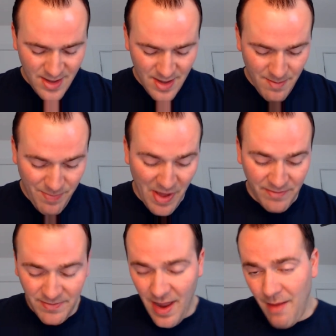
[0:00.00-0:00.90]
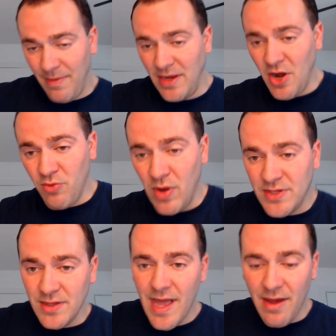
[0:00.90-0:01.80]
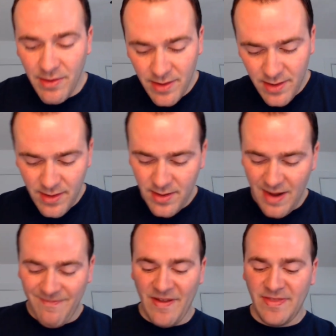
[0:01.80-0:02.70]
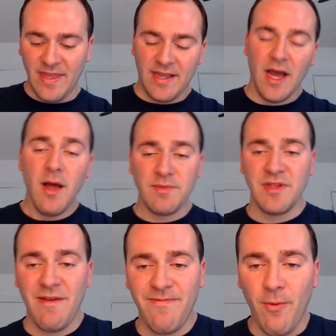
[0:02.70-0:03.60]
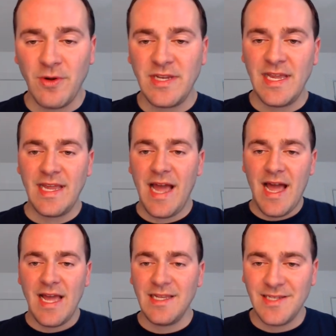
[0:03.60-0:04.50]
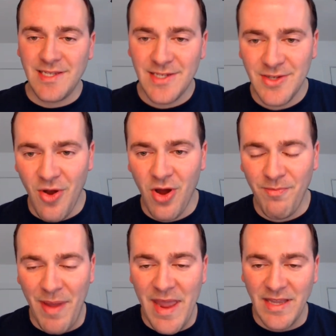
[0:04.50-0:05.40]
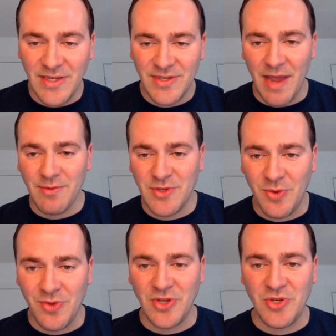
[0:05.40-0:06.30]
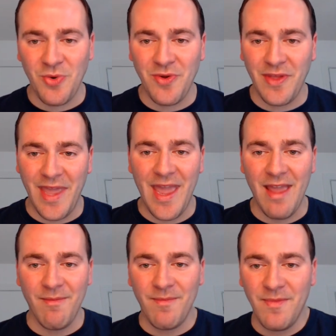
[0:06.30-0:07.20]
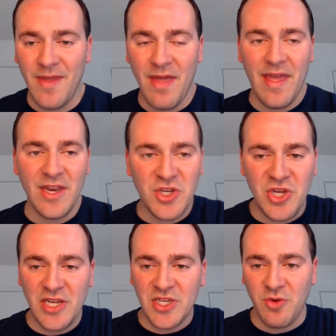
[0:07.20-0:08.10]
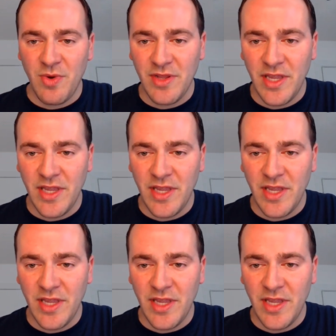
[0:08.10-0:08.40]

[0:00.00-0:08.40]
But, no runs allowed. In fact, the Cubs left 14 guys on base. That was sort of the story of the game. They had a chance to really,